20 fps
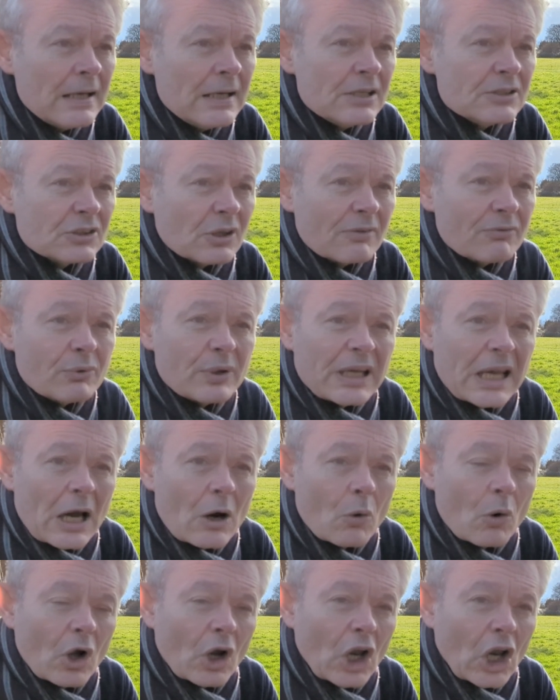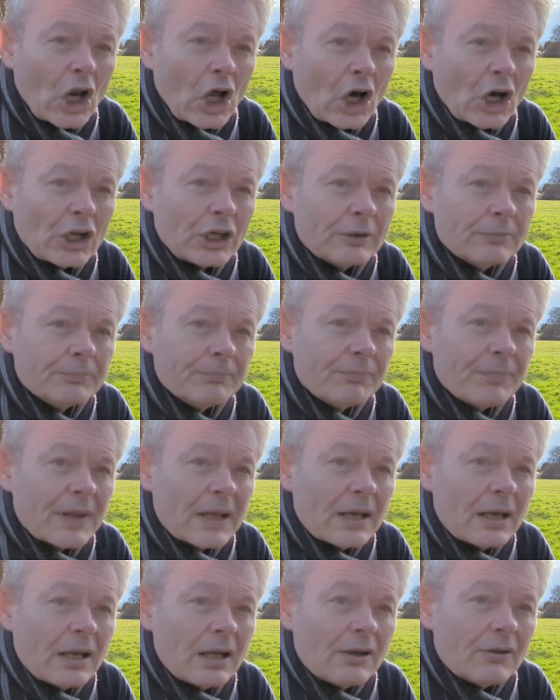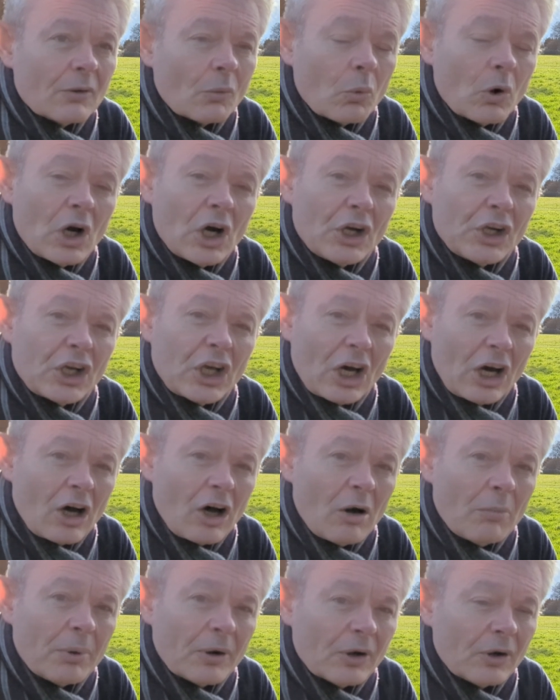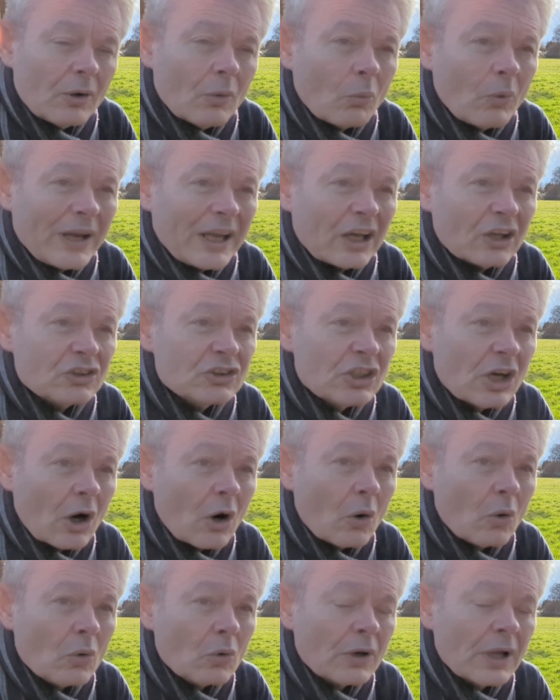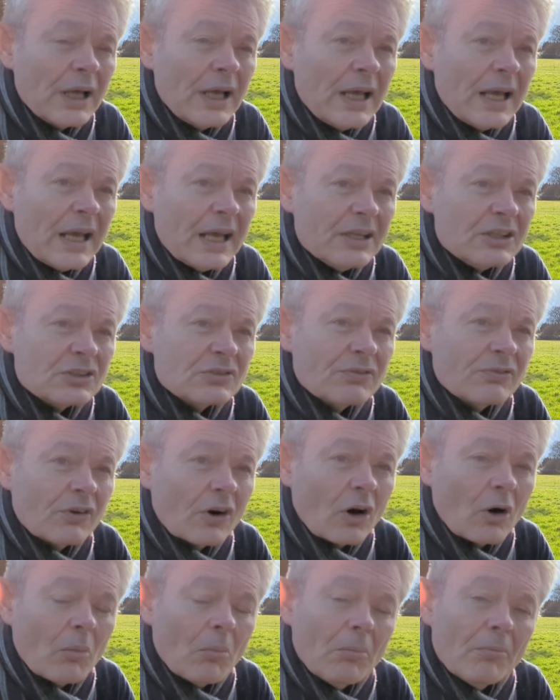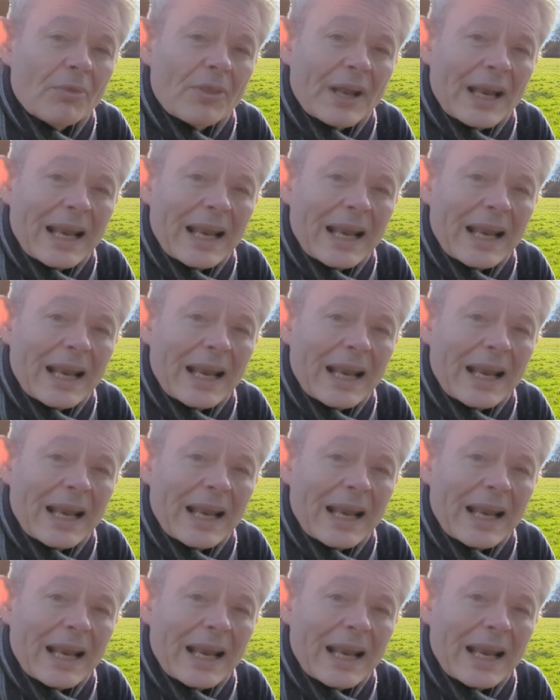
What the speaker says: So if we go online, the word carbon, we are told, is from the